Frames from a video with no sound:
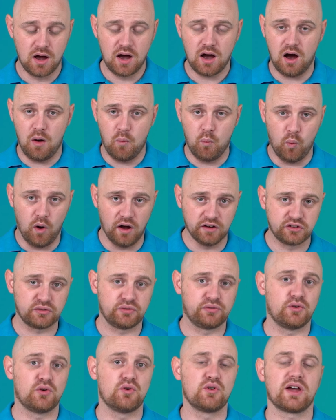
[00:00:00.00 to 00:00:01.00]
On 1 to
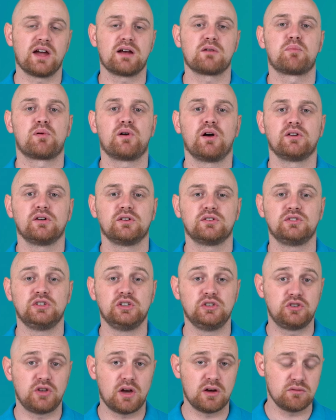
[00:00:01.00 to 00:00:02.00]
4 gang products, you
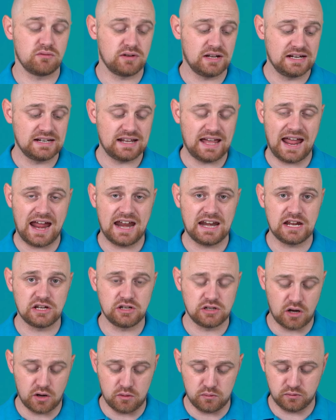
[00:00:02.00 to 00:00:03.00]
don't need any
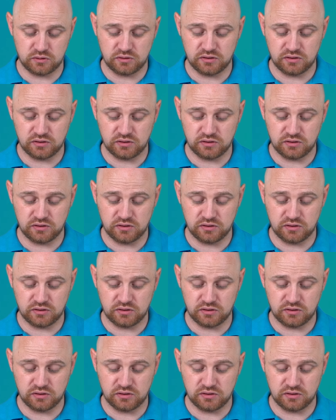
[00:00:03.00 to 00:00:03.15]
yokes.